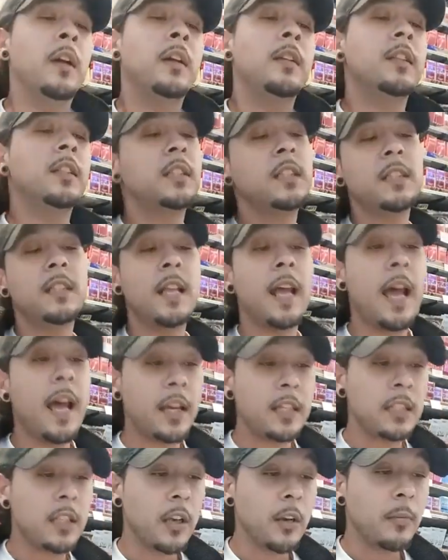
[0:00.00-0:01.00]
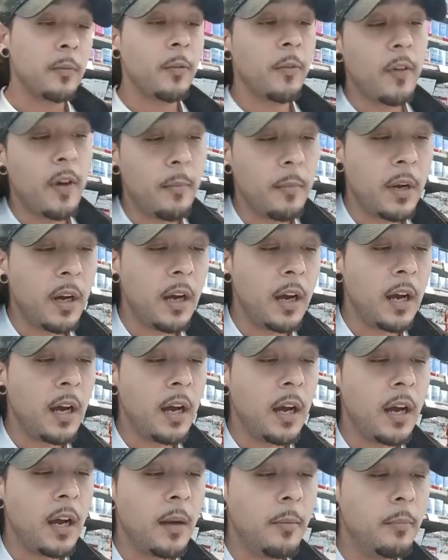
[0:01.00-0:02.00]
This is an excerpt from
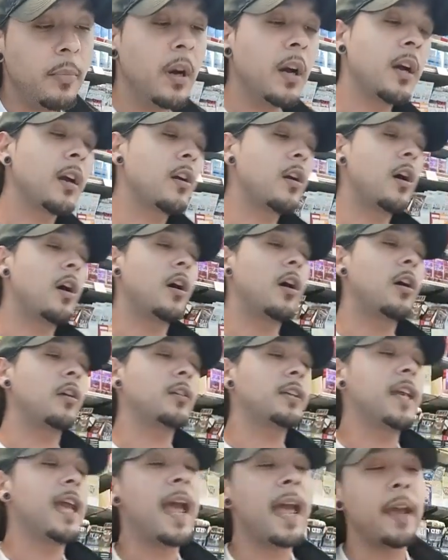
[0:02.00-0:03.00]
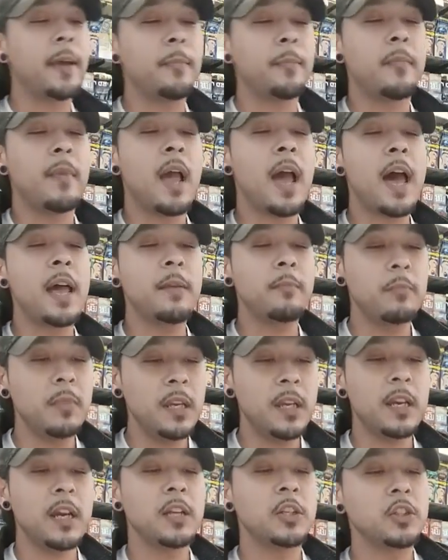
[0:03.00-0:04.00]
a book called Game, How to
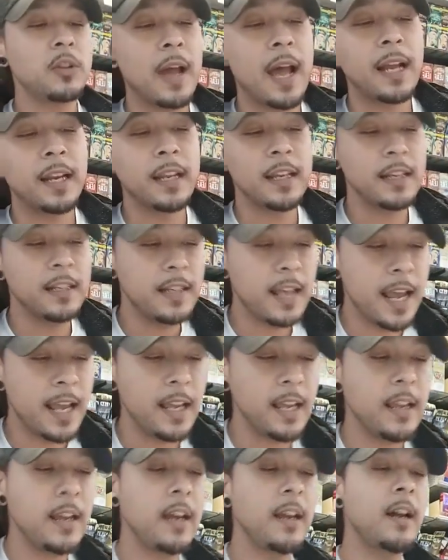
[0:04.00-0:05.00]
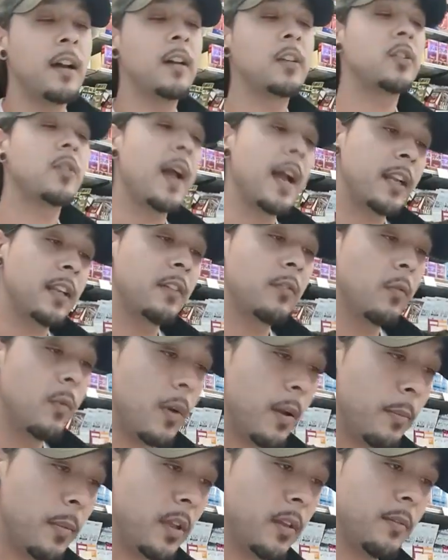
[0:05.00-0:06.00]
Meet, Attract, and Date Attractive
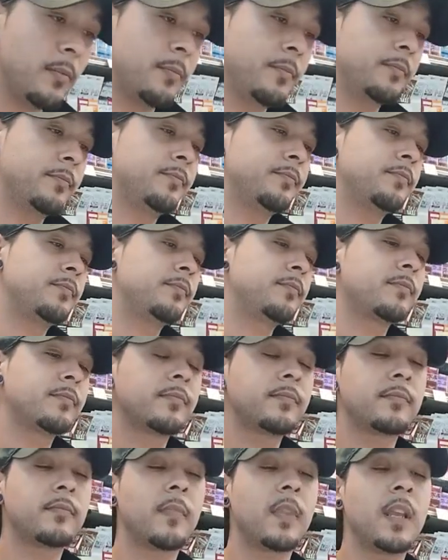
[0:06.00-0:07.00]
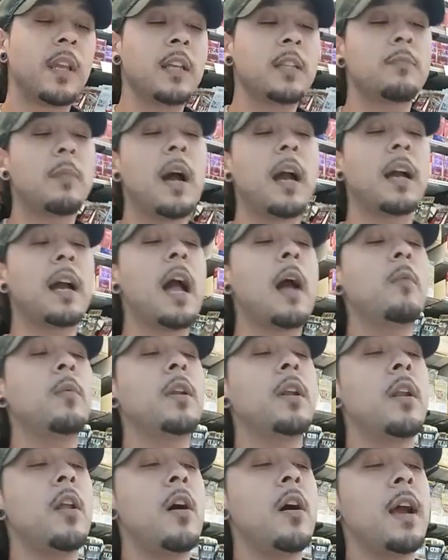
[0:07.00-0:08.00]
Women. It's by a guy
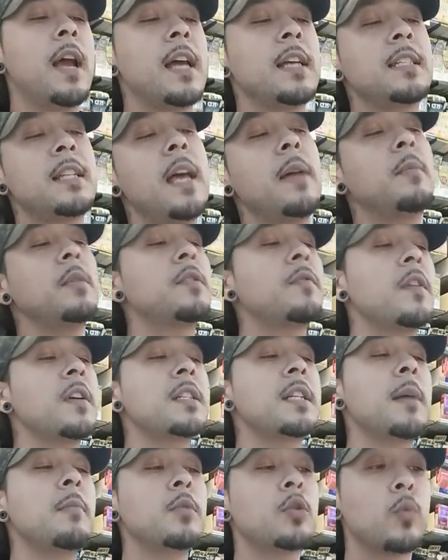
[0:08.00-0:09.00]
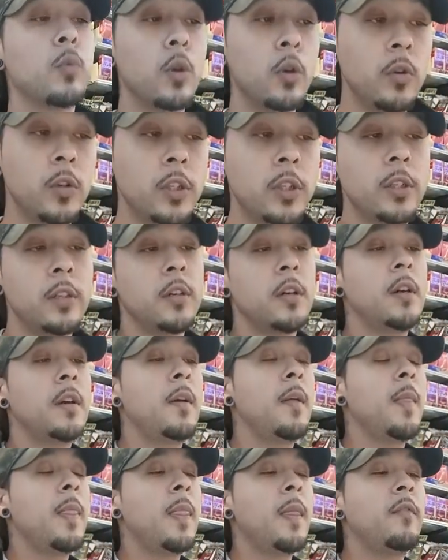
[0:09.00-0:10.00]
with a long-ass name. His first name is Roosh.
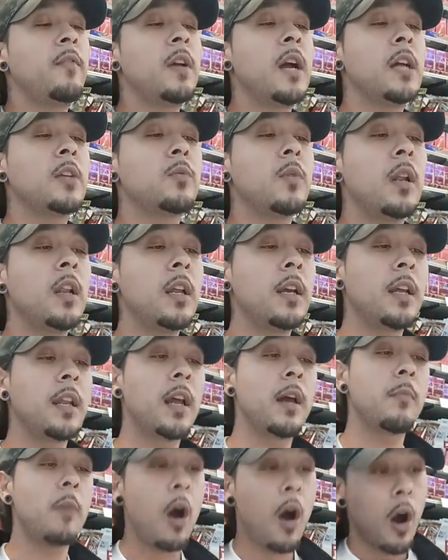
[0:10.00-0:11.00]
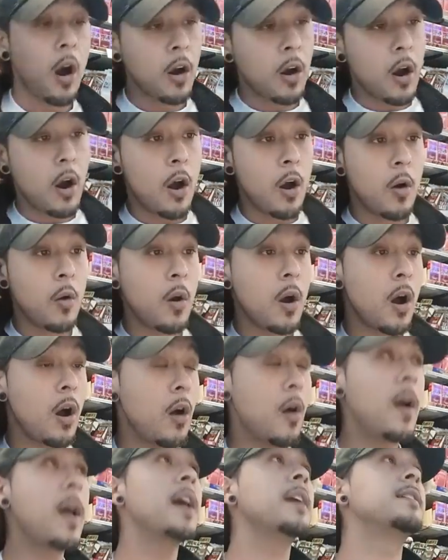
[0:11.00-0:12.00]
If you guys want to look it up,
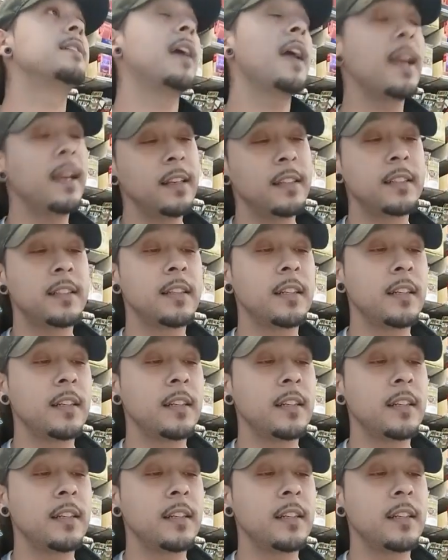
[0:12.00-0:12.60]
R-O-O-S-H.